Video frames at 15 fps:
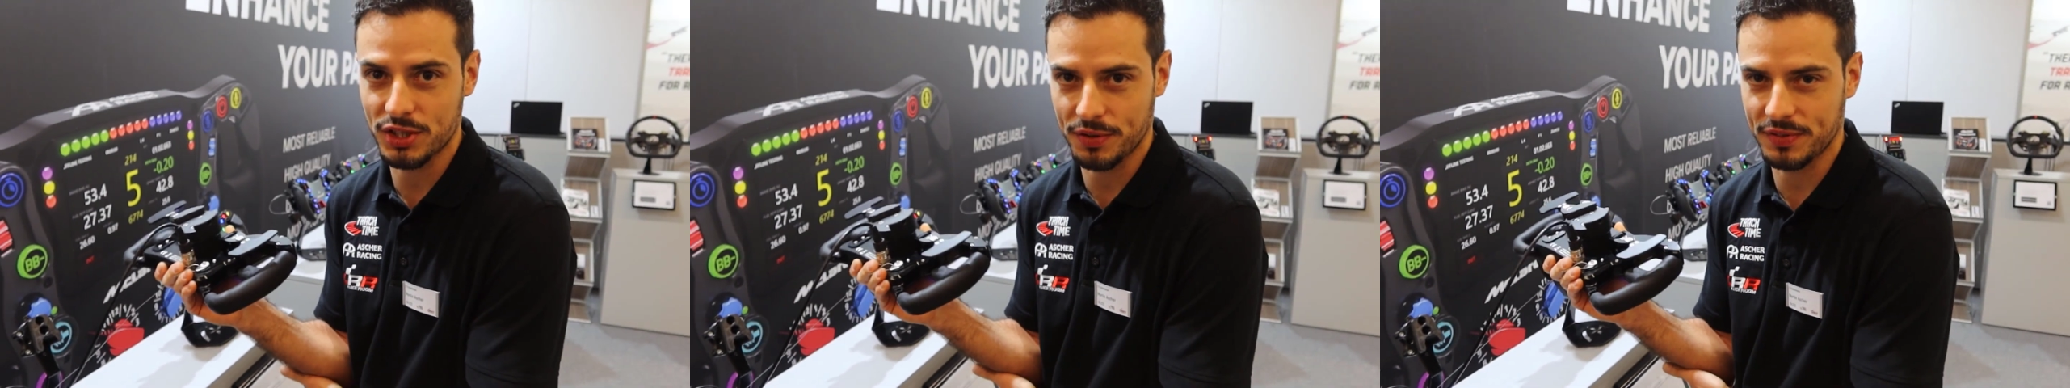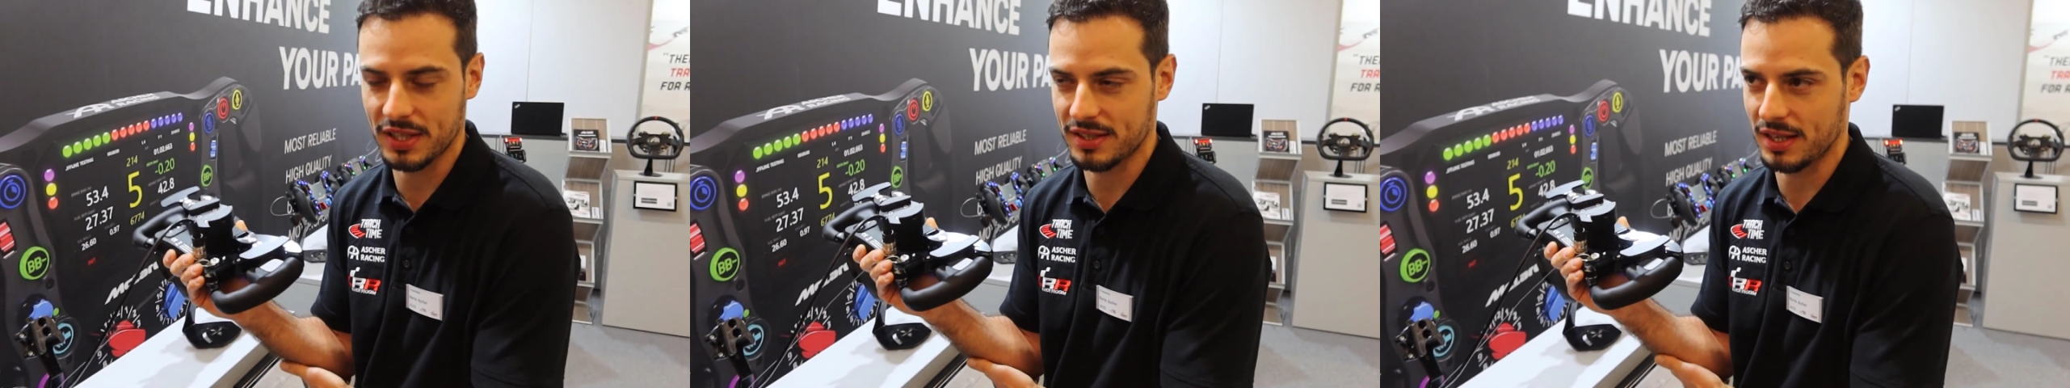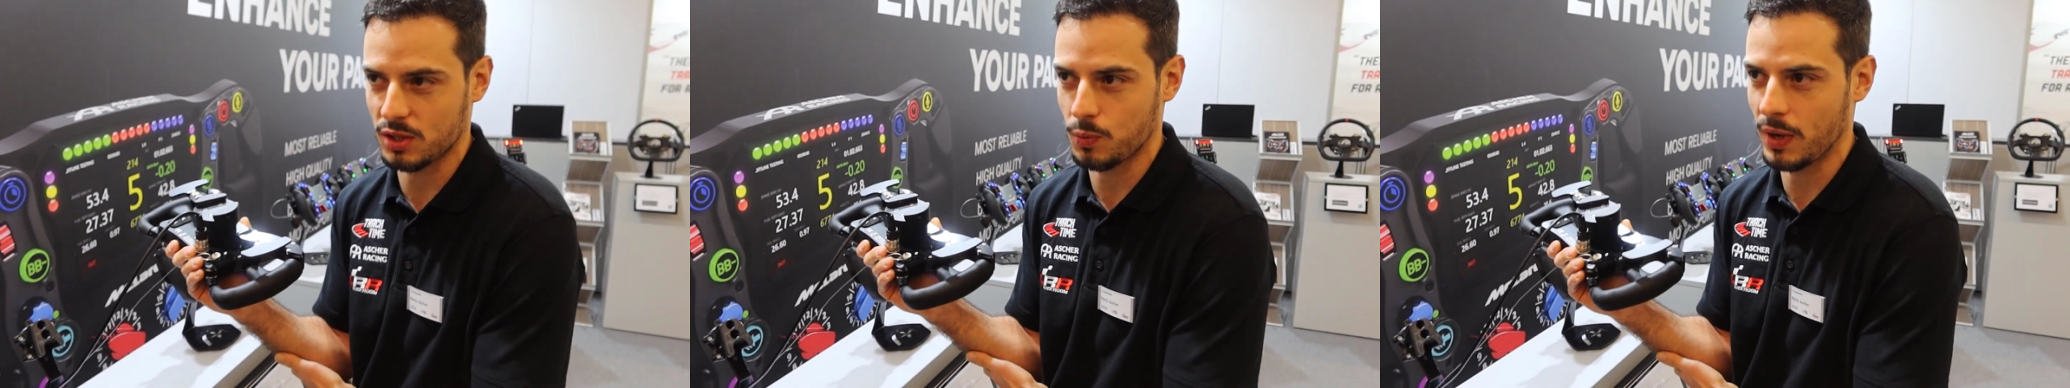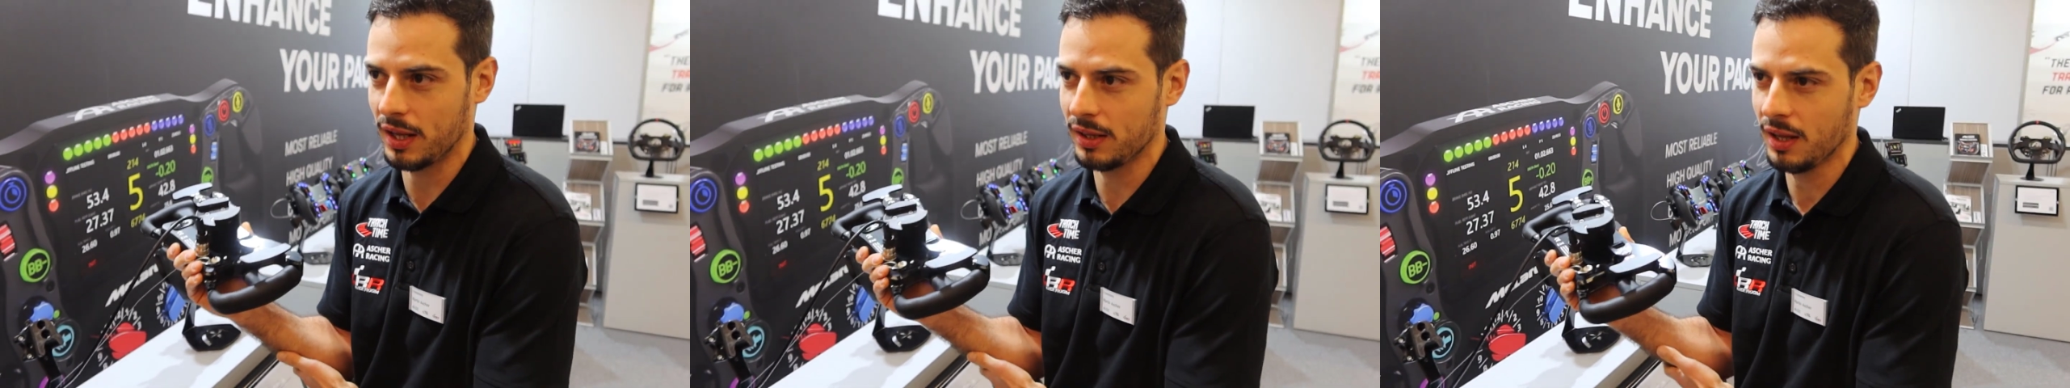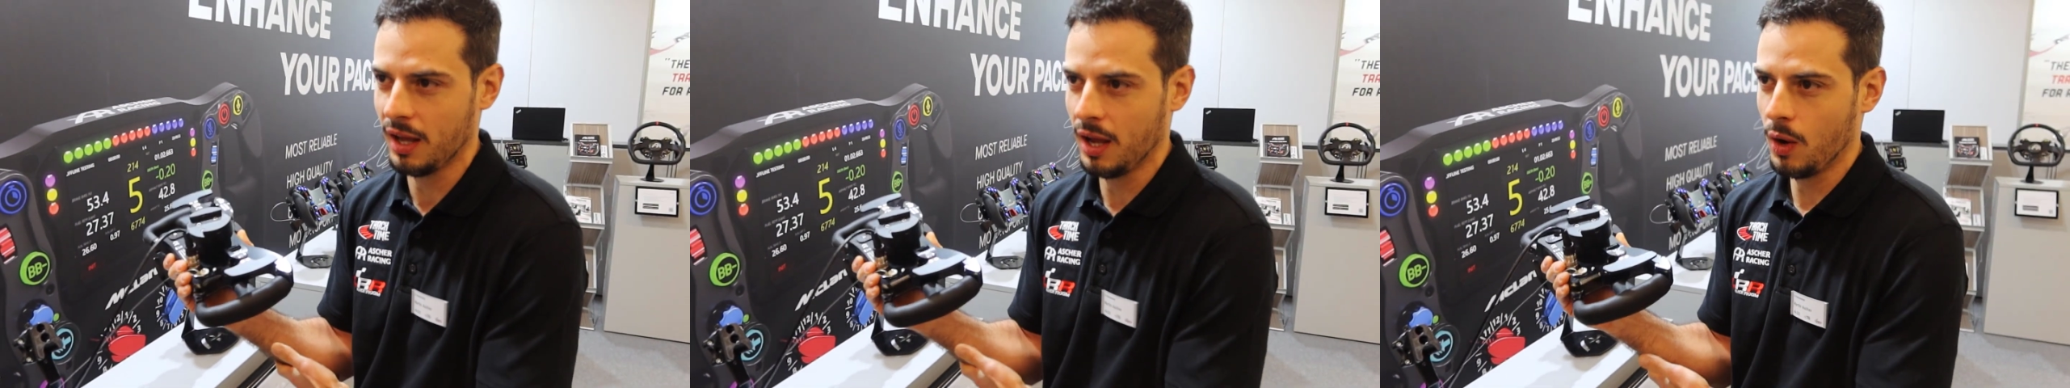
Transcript: shifters as well.